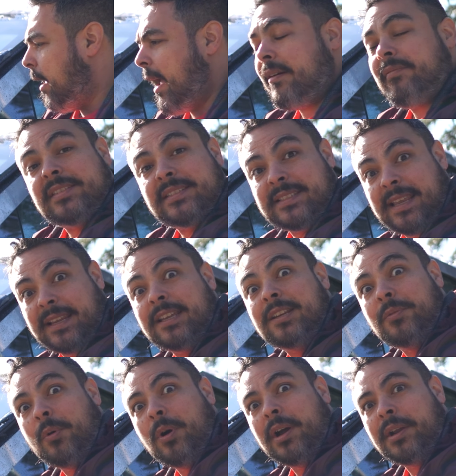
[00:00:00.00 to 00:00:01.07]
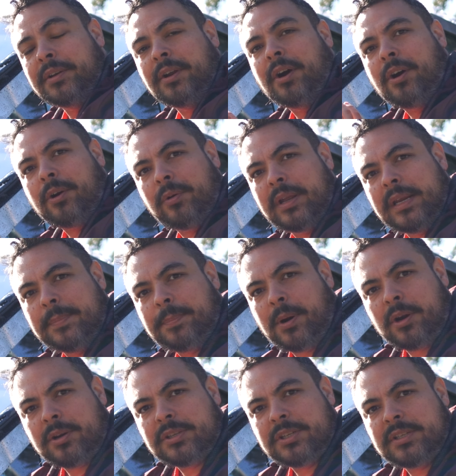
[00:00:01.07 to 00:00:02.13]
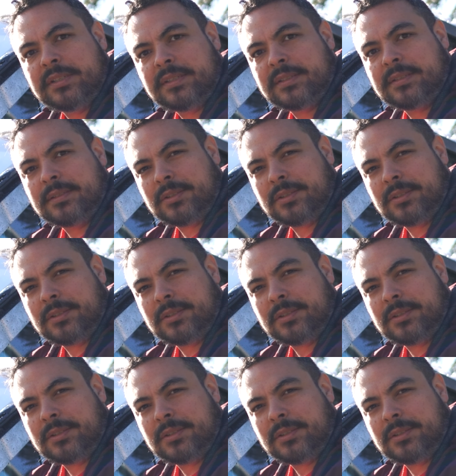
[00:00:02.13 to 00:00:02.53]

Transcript: have a second one already purchased.